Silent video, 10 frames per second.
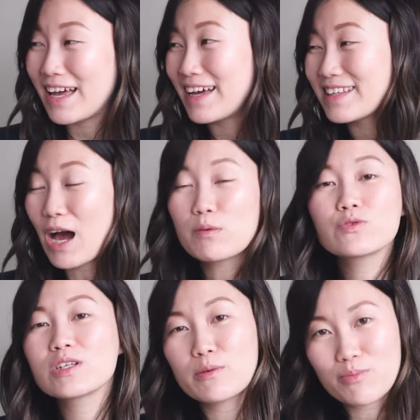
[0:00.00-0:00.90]
And I
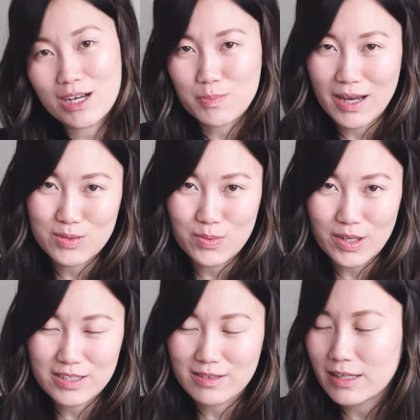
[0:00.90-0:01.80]
was really impressed by his
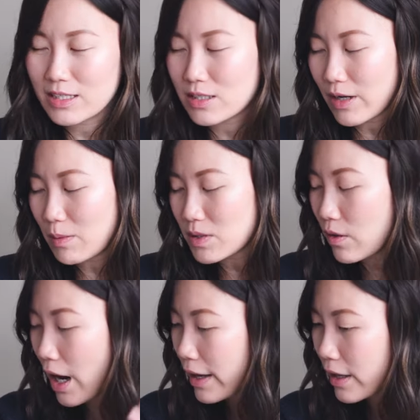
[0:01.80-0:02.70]
work on Instagram.
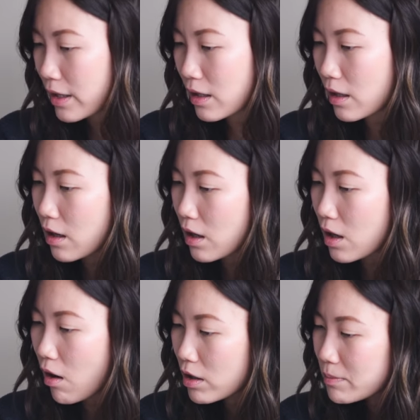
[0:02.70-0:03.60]
So I
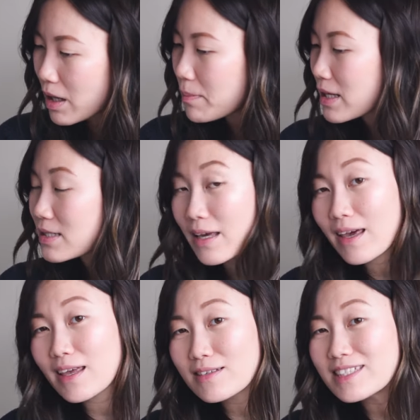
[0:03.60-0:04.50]
called him up and I
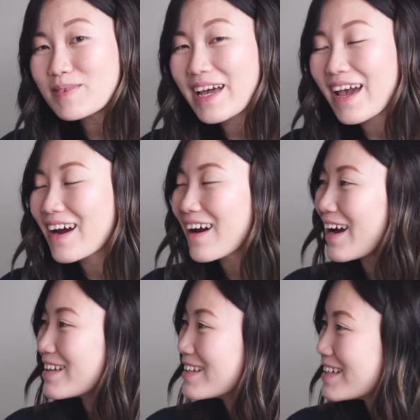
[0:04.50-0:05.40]
said, can you do my hair?
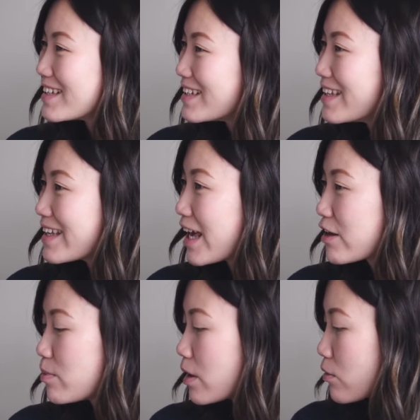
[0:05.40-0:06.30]
And he
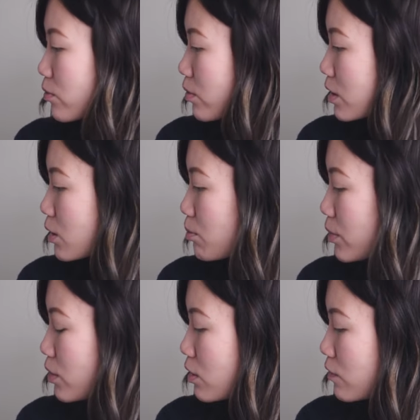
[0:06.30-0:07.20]
gave me a really
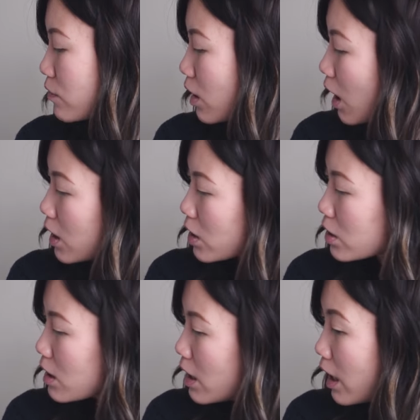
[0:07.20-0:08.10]
beautiful
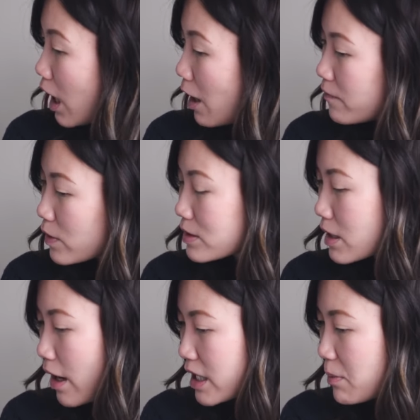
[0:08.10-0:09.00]
color, a very
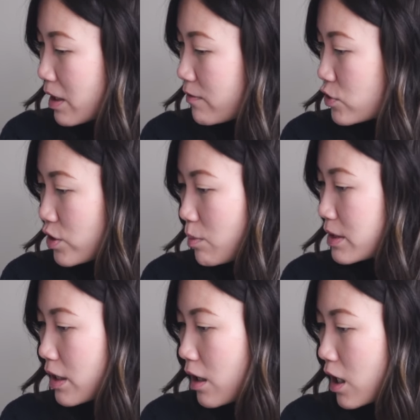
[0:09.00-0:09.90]
tiny bit of a trim.
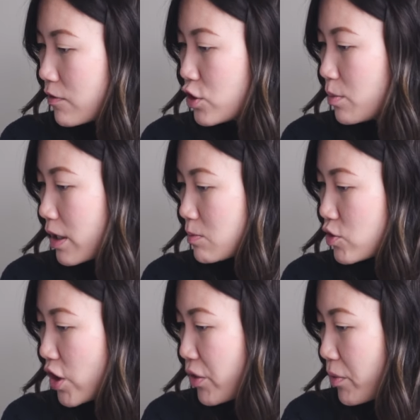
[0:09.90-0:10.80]
We didn't cut off too much.
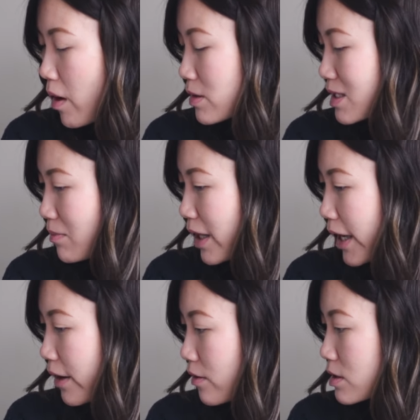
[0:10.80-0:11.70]
I'm trying to grow out some
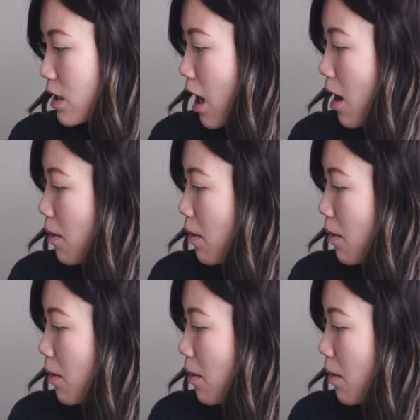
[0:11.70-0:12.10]
layers.